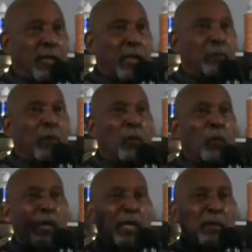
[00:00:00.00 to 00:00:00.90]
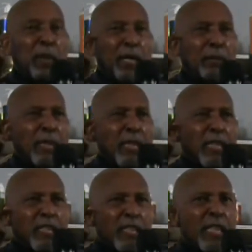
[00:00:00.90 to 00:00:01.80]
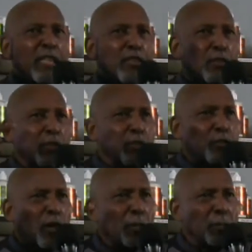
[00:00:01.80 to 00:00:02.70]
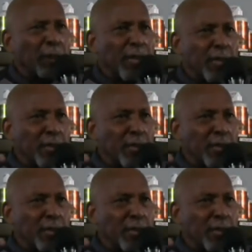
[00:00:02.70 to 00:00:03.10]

But we better be listening to the drumbeat